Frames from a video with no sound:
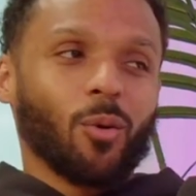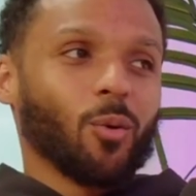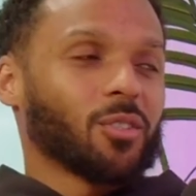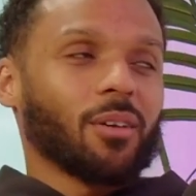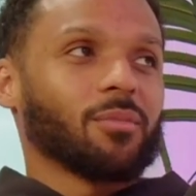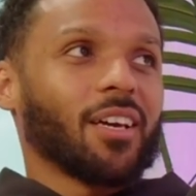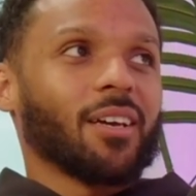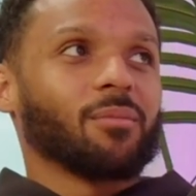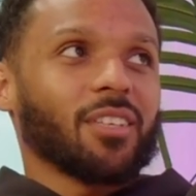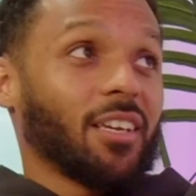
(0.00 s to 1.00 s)
or
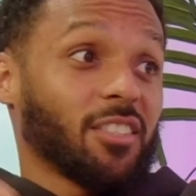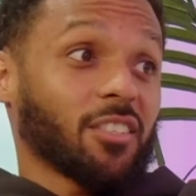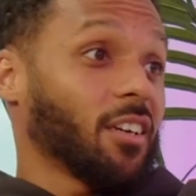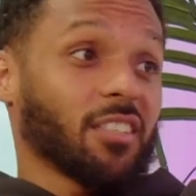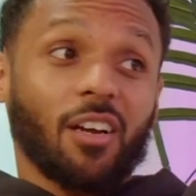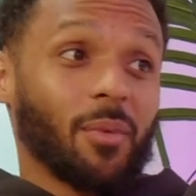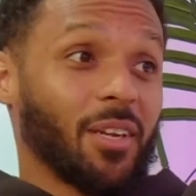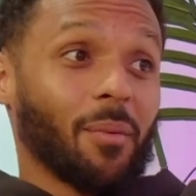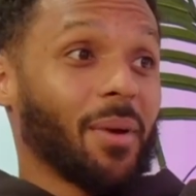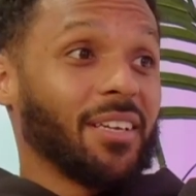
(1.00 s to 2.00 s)
sometimes it's coming
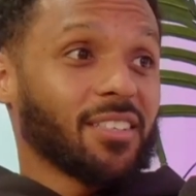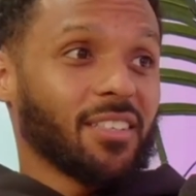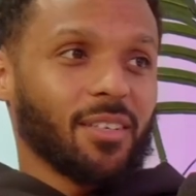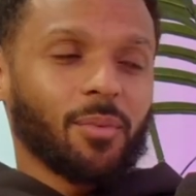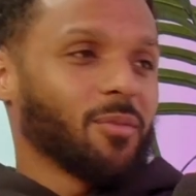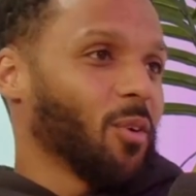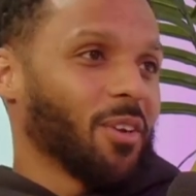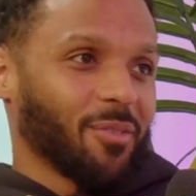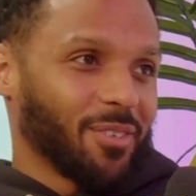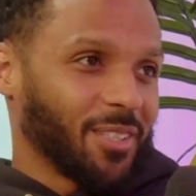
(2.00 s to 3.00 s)
in amazingly, but you've got
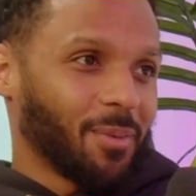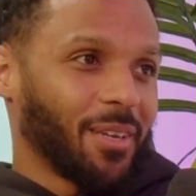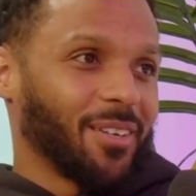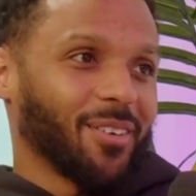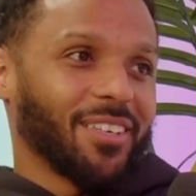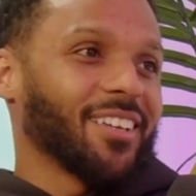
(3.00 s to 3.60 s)
nothing to spend it on.